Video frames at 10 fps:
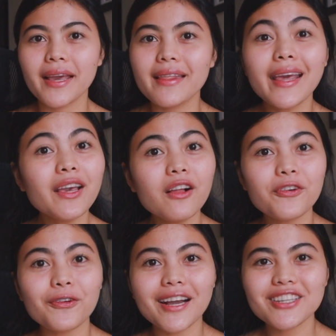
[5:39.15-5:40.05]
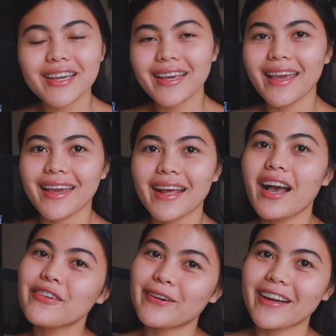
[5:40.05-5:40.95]
Thank you all for watching and
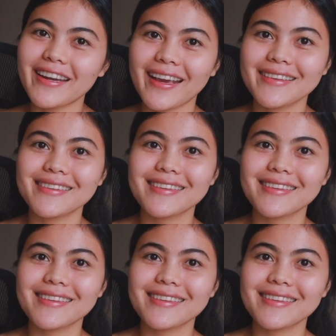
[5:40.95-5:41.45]
have a great day.